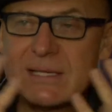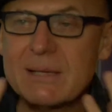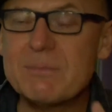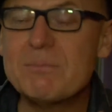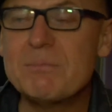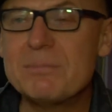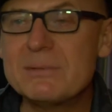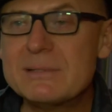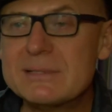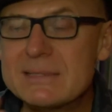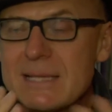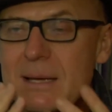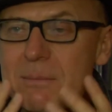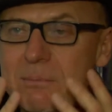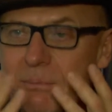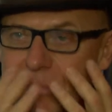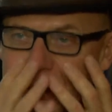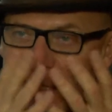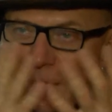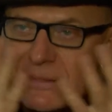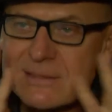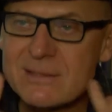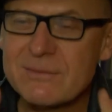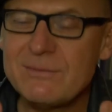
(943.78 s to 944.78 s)
some
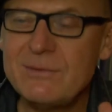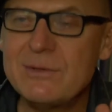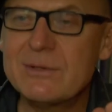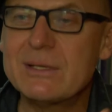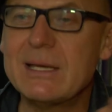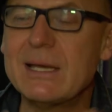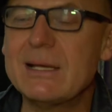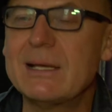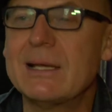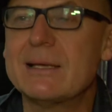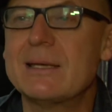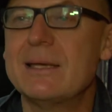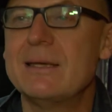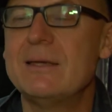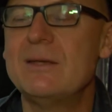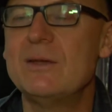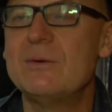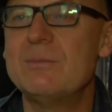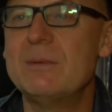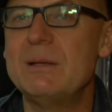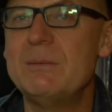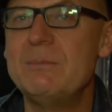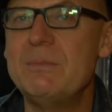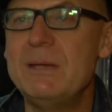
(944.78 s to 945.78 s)
semblance of looking like a
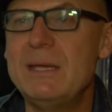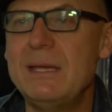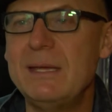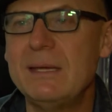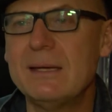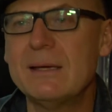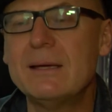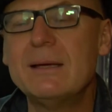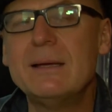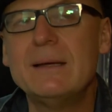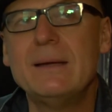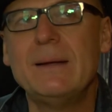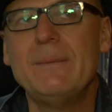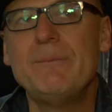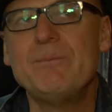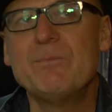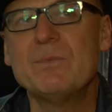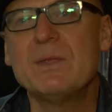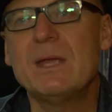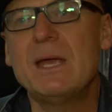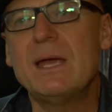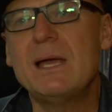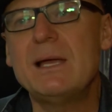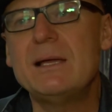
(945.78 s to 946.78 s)
human being
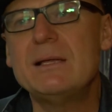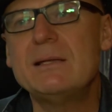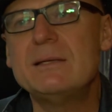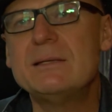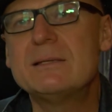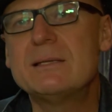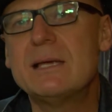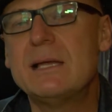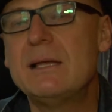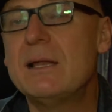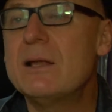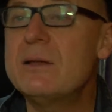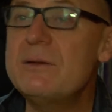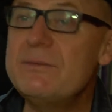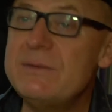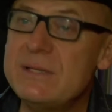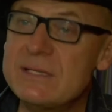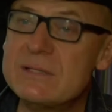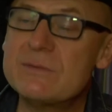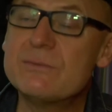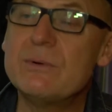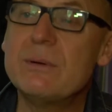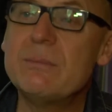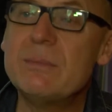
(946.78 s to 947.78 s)
and a lot of
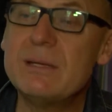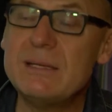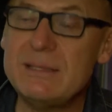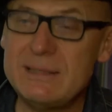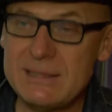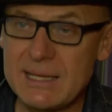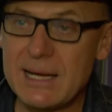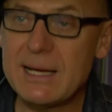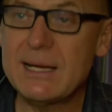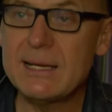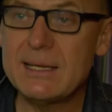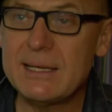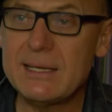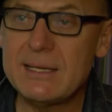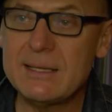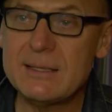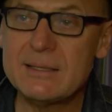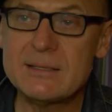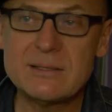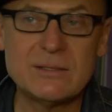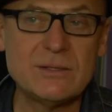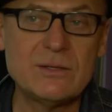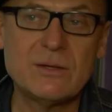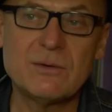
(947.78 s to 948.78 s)
these women
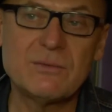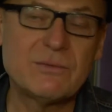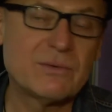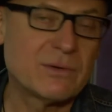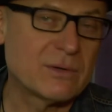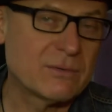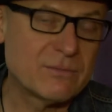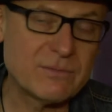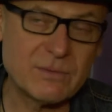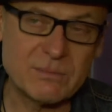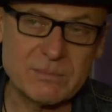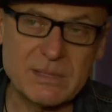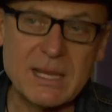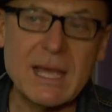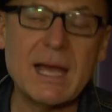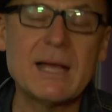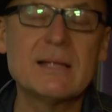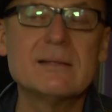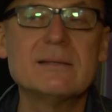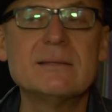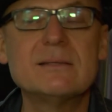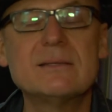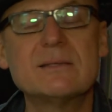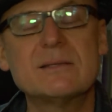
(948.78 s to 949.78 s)
died, you know, for, from
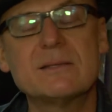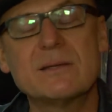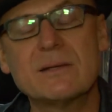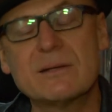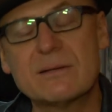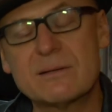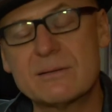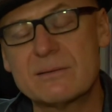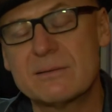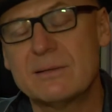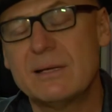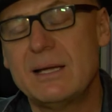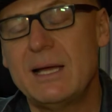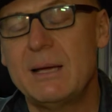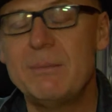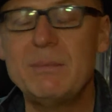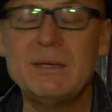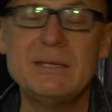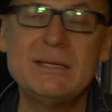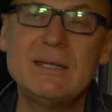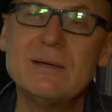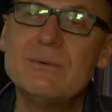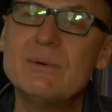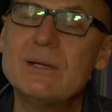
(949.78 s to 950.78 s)
cancer. I
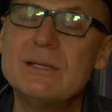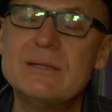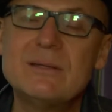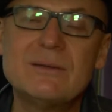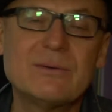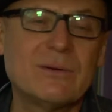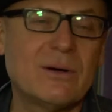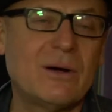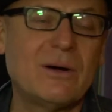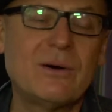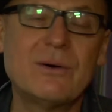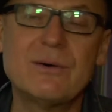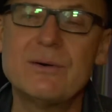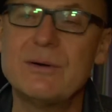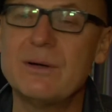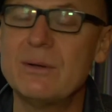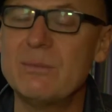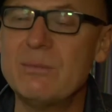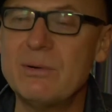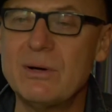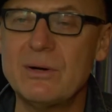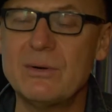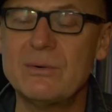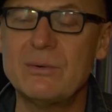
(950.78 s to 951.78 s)
mean, they went through
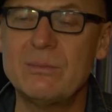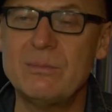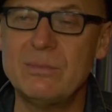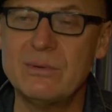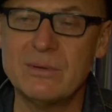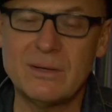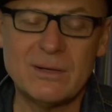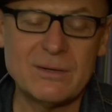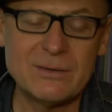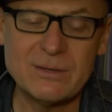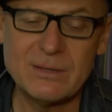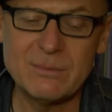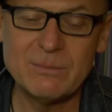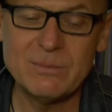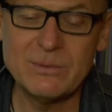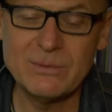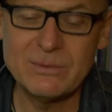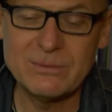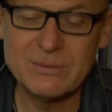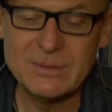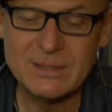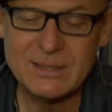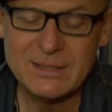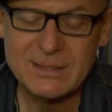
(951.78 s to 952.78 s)
horrible,
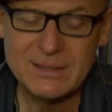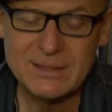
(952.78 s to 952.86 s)
horrible